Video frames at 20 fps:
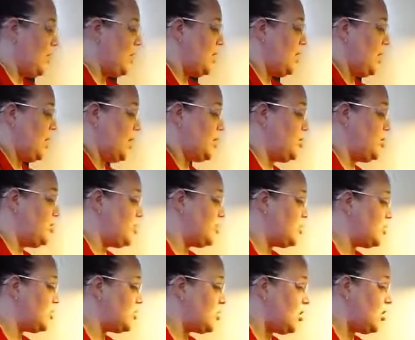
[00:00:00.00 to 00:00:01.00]
And you
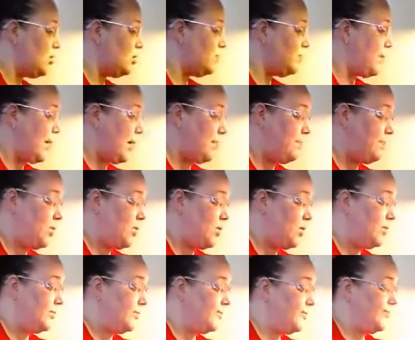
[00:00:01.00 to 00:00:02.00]
can salt and pepper
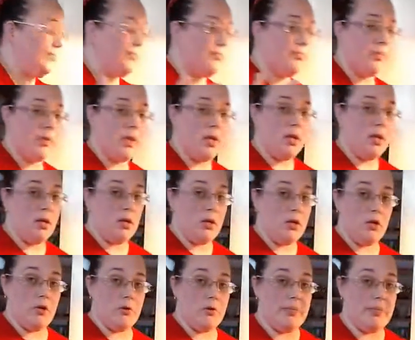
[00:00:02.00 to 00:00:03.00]

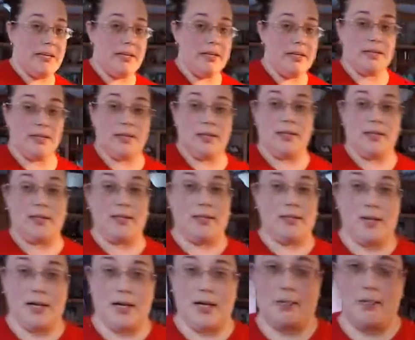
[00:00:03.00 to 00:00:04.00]
your meat at this
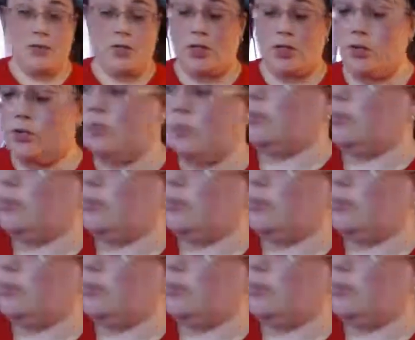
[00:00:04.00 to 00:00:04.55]
time too.